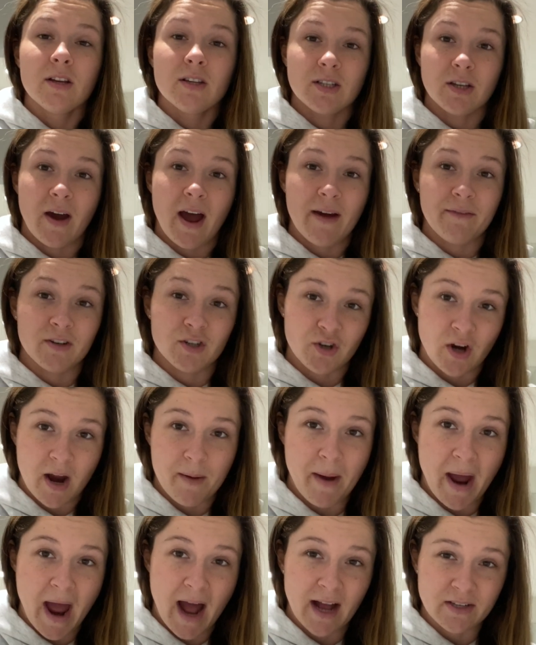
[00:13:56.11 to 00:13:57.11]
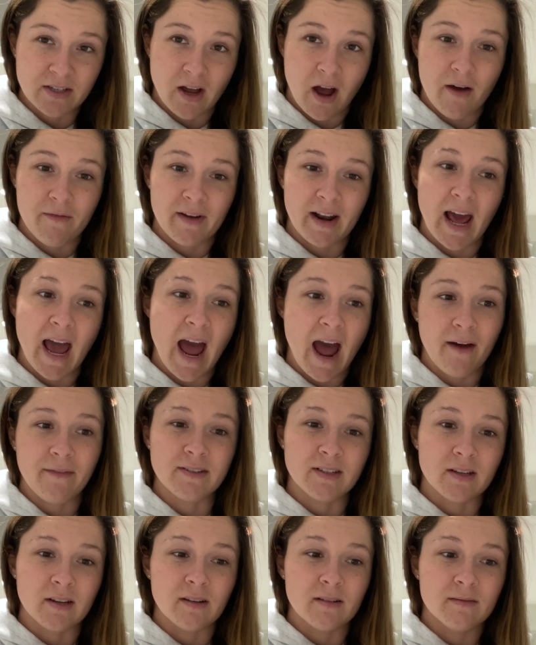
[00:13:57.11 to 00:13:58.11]
So I have to train my ass off and I have
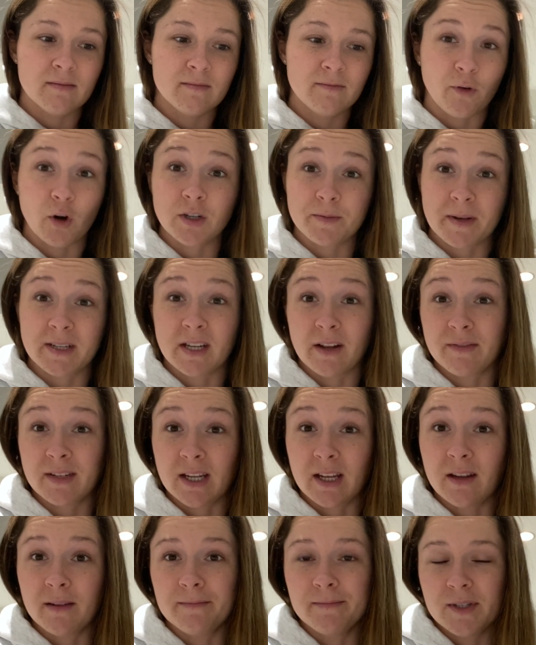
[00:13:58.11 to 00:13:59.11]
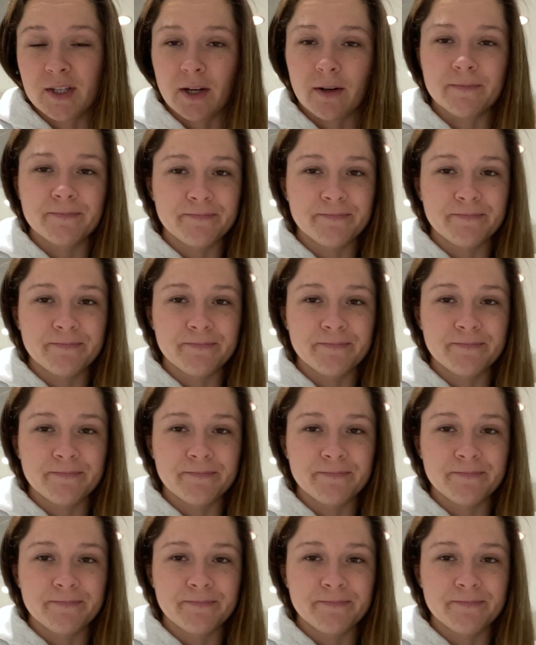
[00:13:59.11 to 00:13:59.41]
to force myself to eat. So